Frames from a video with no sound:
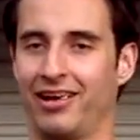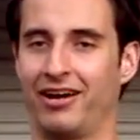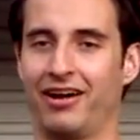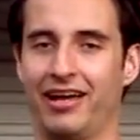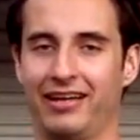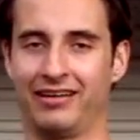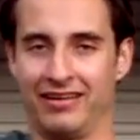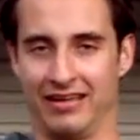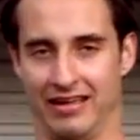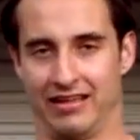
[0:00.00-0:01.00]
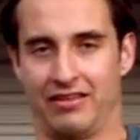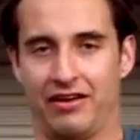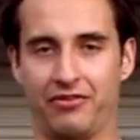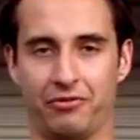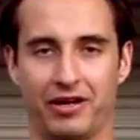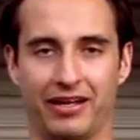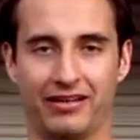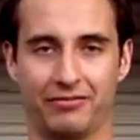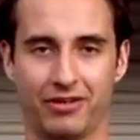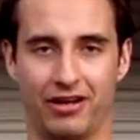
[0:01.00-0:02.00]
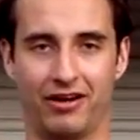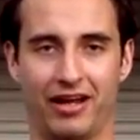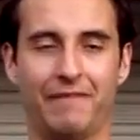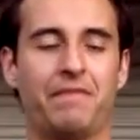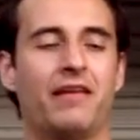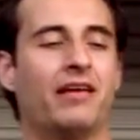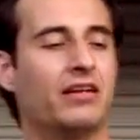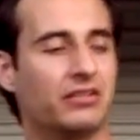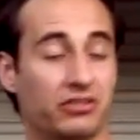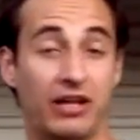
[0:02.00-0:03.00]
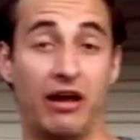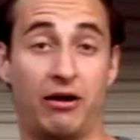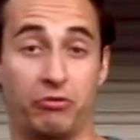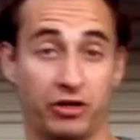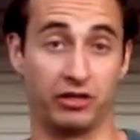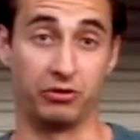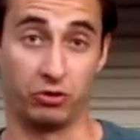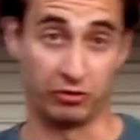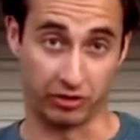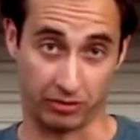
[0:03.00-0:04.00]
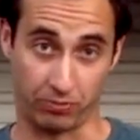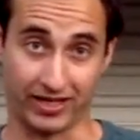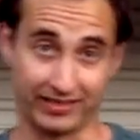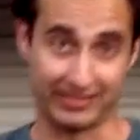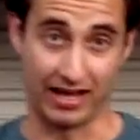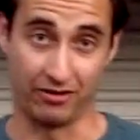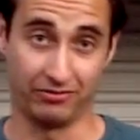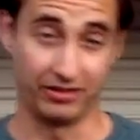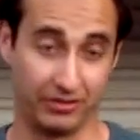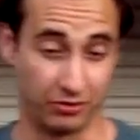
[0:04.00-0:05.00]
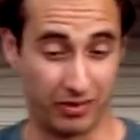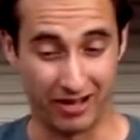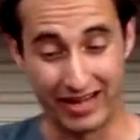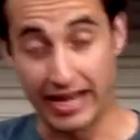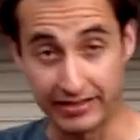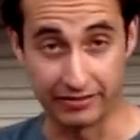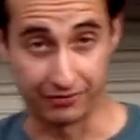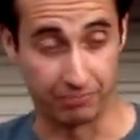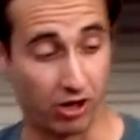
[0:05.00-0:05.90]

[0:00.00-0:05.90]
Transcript: Alright, and the other way. Alright, so now how we're going to do it, we're going to break it down into about 8 different